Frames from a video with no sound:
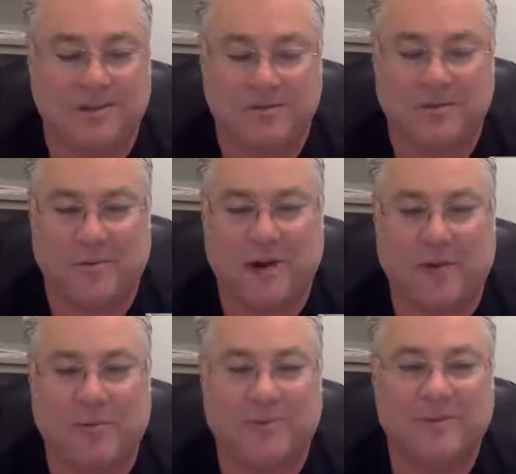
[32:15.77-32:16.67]

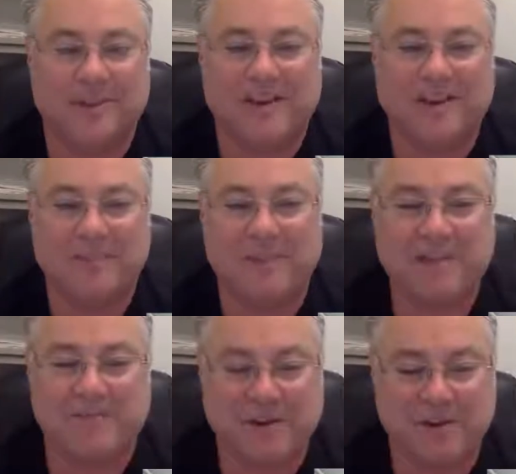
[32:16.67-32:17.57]
Wow. My
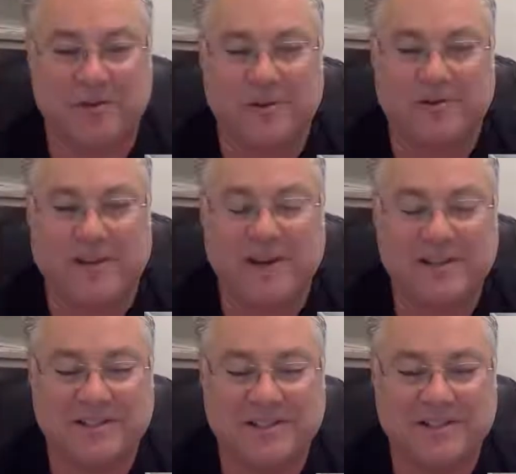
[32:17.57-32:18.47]
final
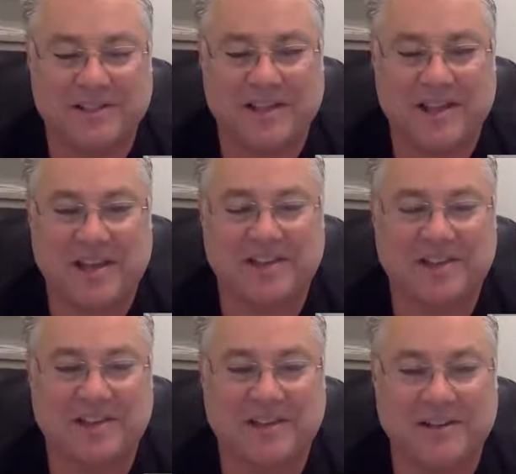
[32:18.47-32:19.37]
advice is that
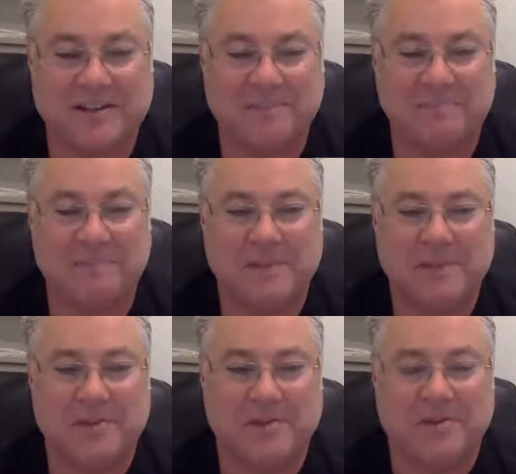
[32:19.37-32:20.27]

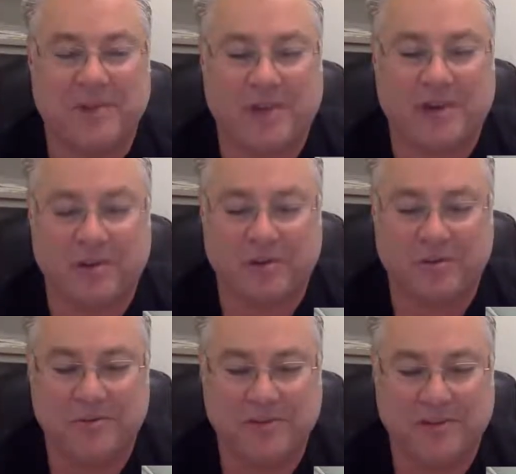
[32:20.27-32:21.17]
you're not
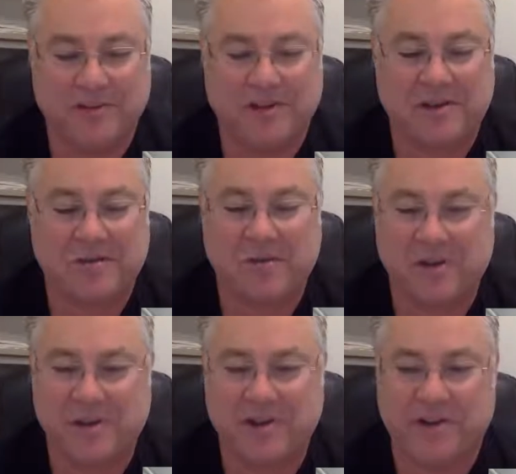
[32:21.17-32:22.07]
alone.
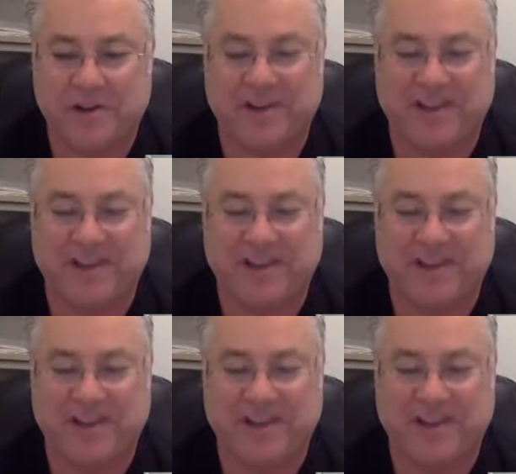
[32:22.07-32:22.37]
We're here.